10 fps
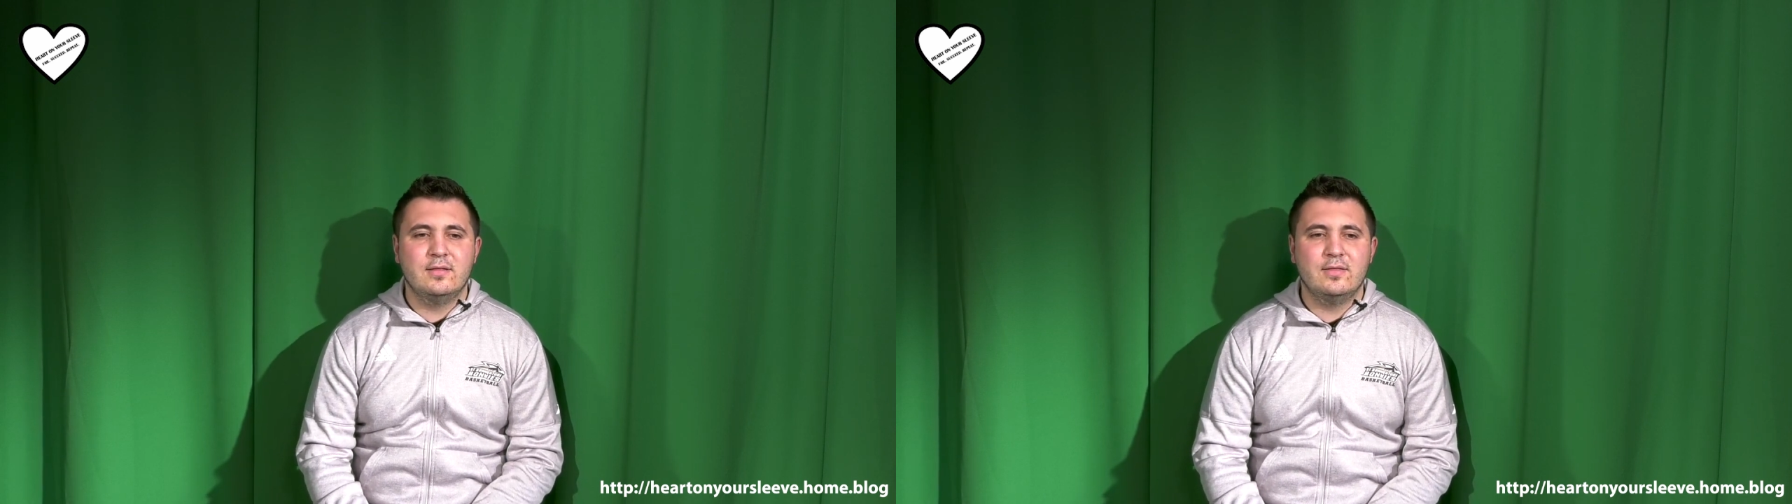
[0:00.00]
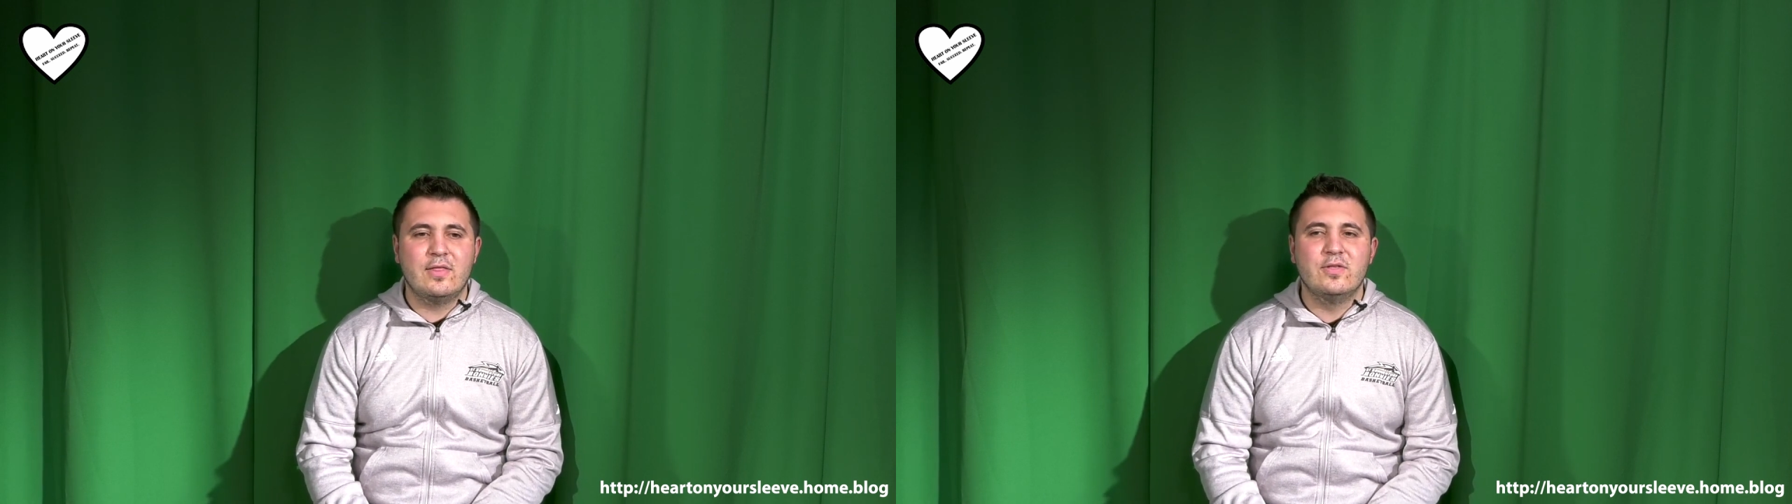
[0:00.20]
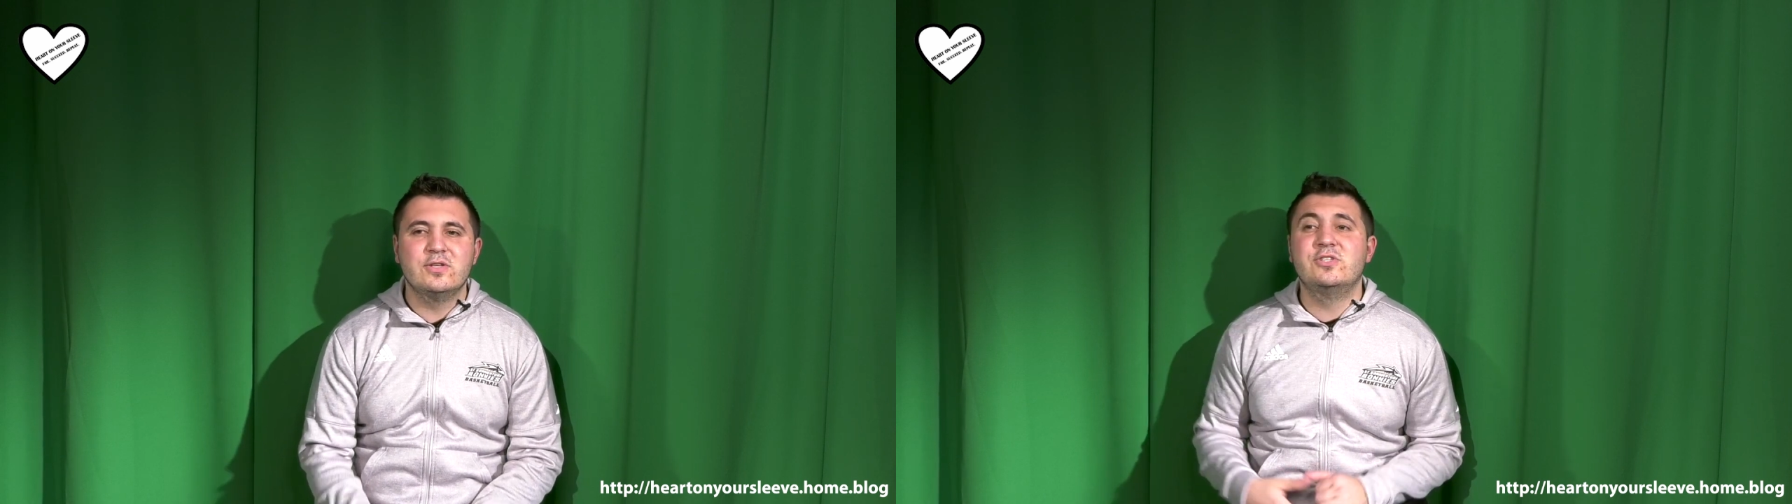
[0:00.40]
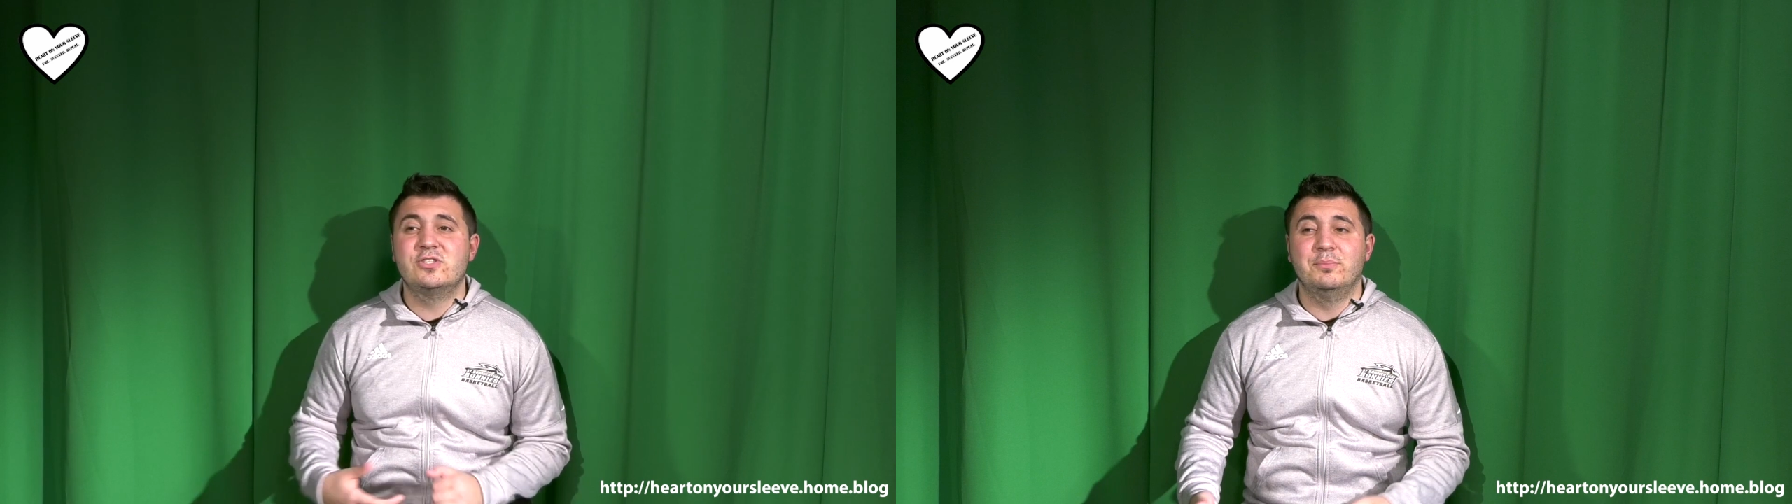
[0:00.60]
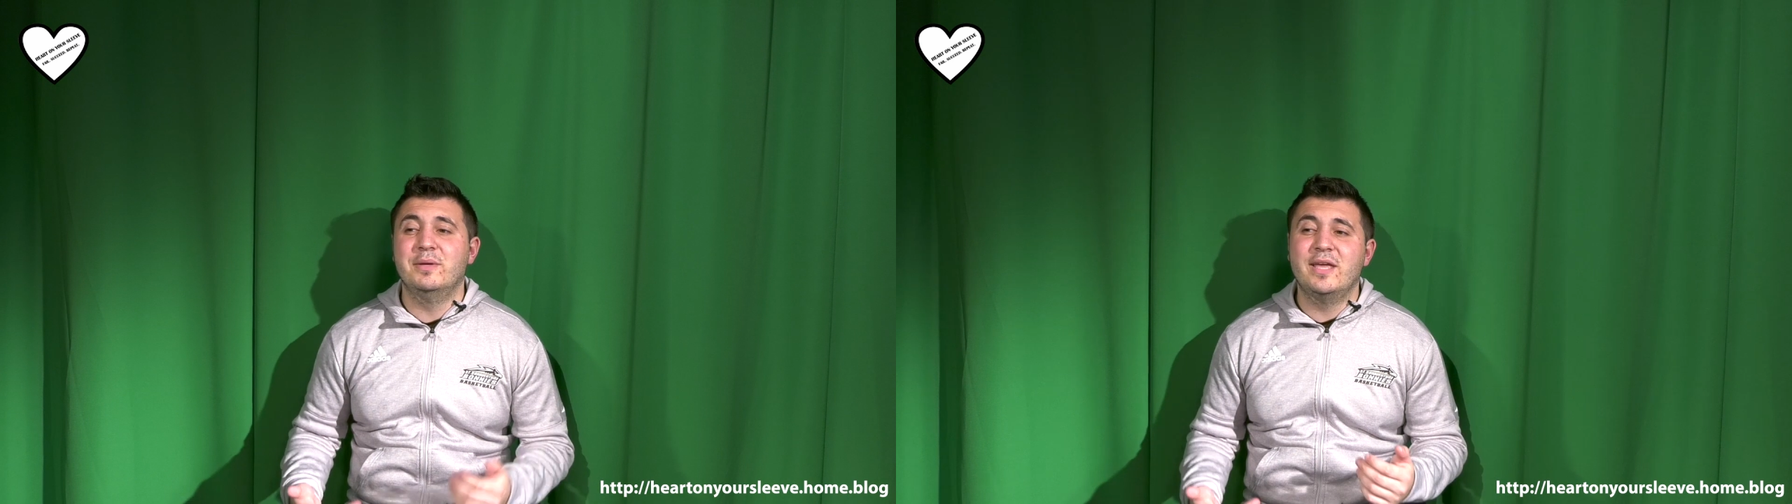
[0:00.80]
this is
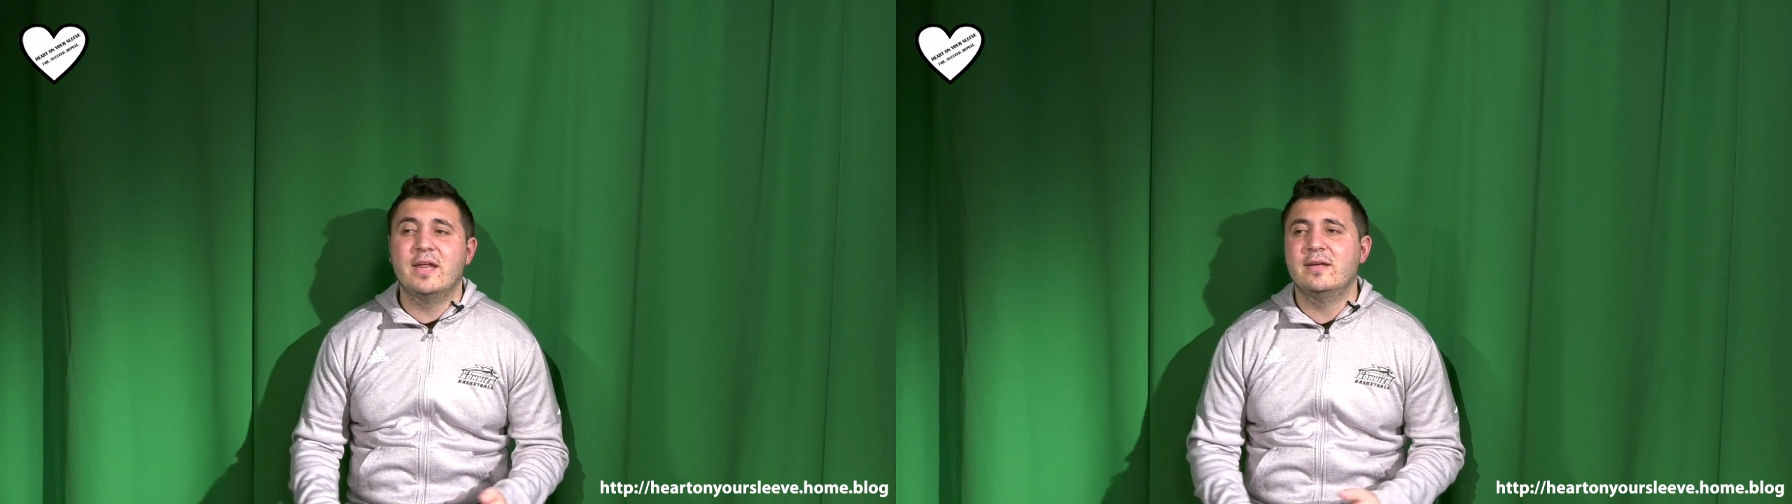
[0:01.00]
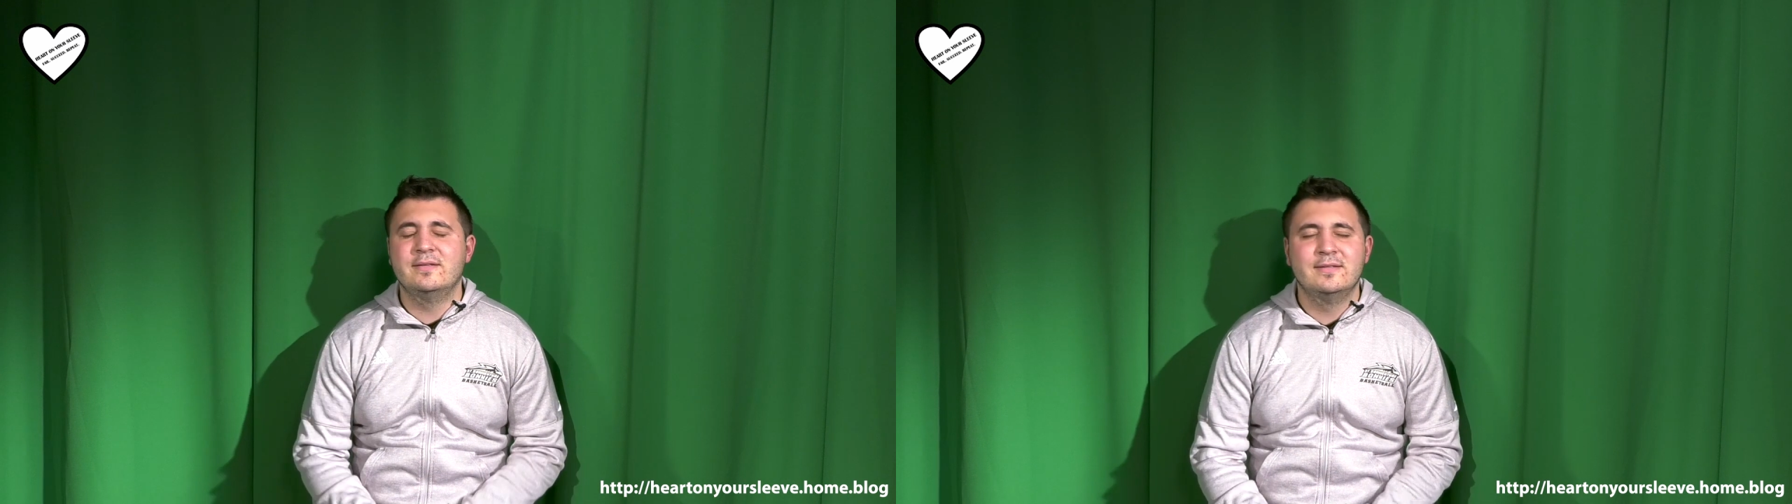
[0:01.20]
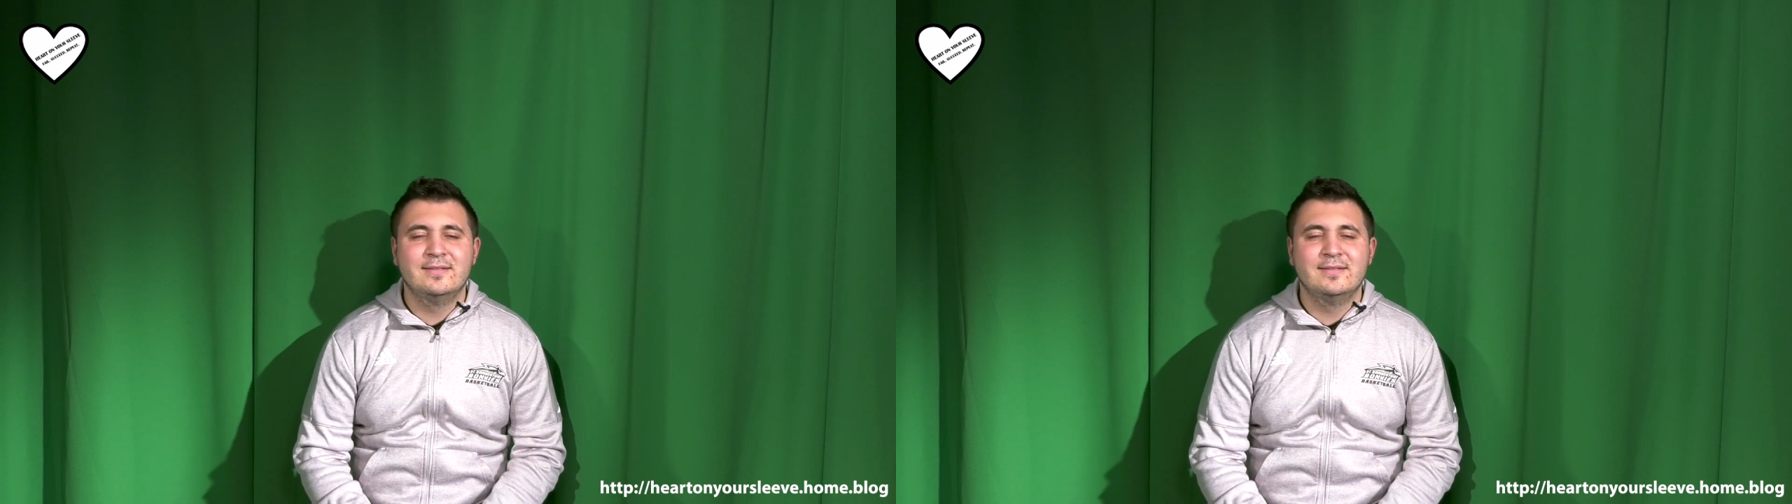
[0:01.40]
just the beginning,